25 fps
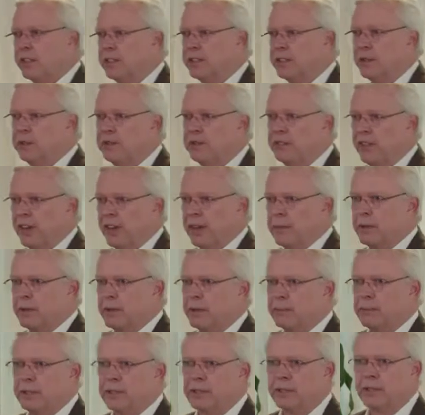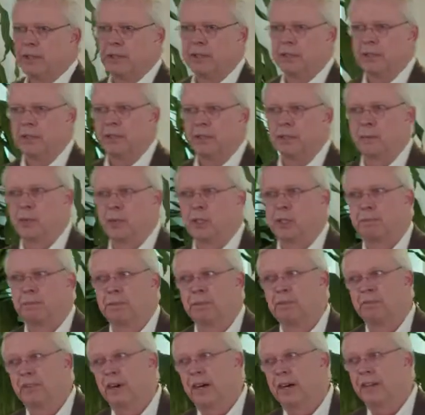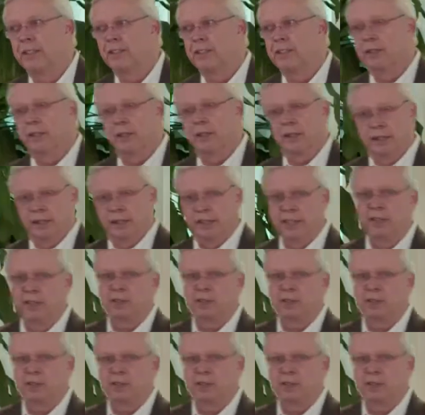in two family businesses, which provides a, an